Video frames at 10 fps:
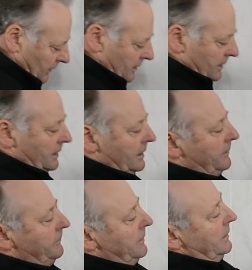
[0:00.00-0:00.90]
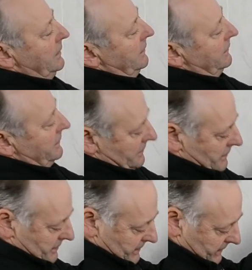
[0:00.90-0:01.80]
The
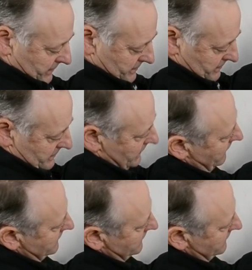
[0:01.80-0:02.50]
tank, as I say, has